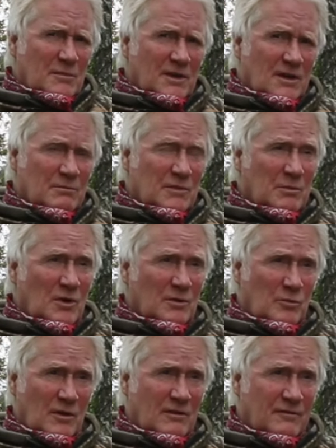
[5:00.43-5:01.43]
make up my
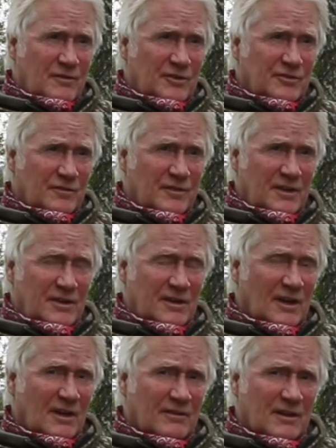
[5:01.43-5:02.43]
mind where the fish are feeding
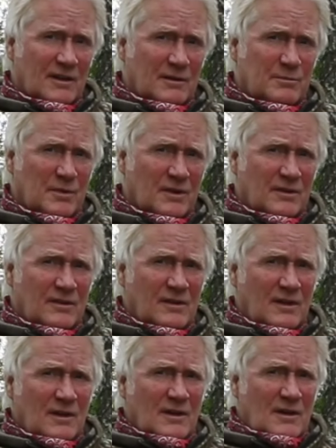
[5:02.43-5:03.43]
out there, but
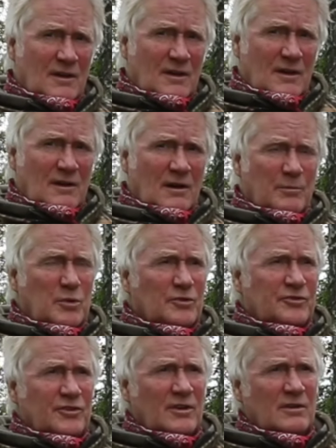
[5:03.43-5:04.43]
I
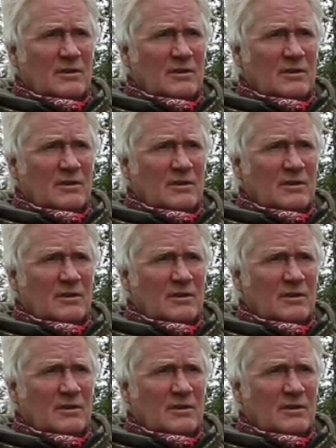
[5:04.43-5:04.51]
put